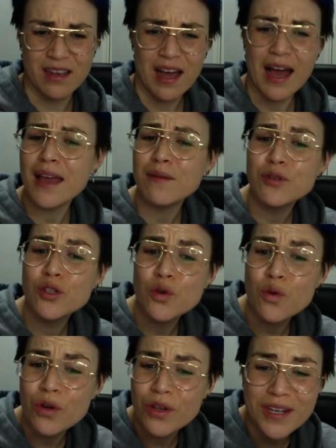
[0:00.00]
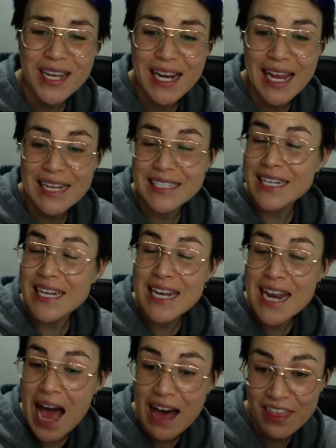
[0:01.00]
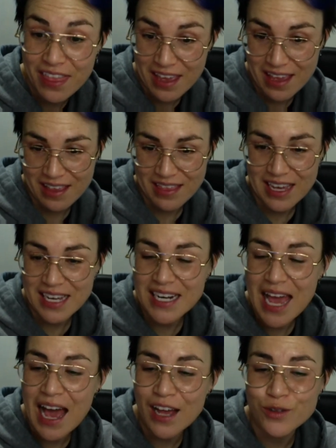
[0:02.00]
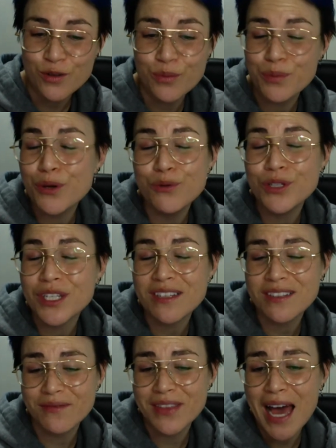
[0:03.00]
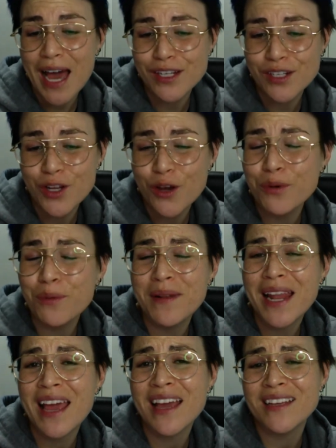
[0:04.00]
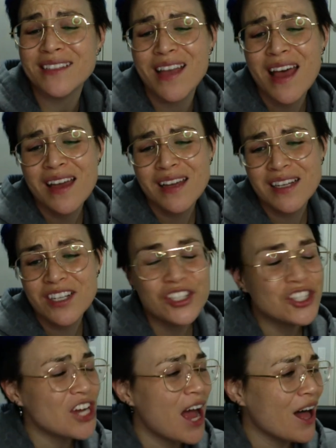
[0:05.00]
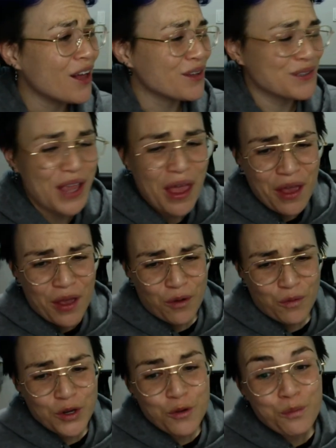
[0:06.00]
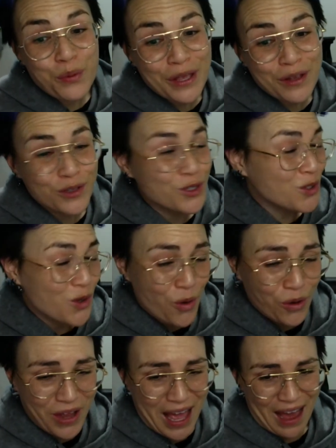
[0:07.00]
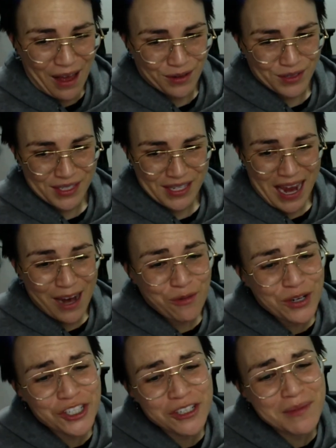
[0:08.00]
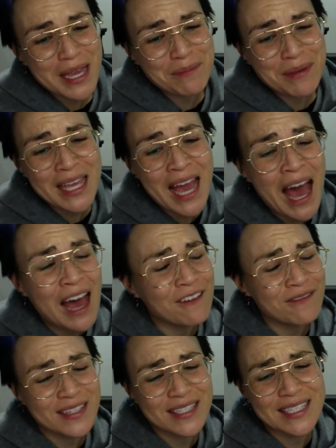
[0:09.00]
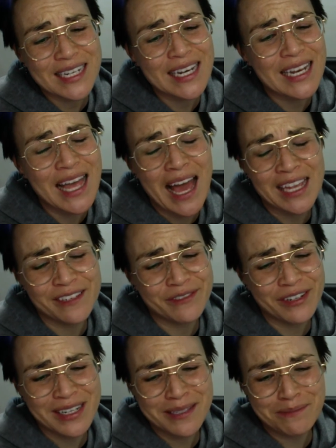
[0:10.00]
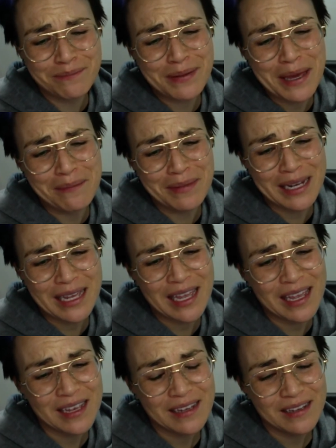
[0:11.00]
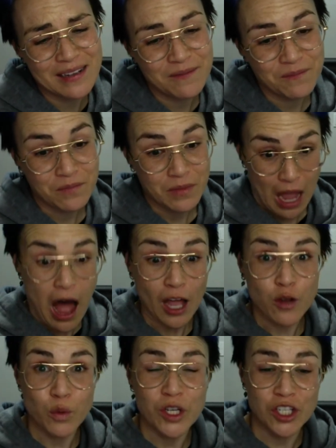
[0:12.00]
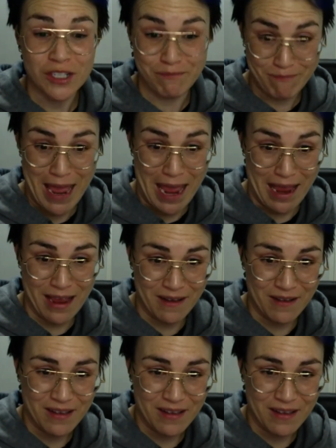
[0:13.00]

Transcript: I am sure you neglect nothing that can add to the beauties of that noble place. And Charles, when you build your house, I wish it may be half as delightful as Pemberley." "I wish it may."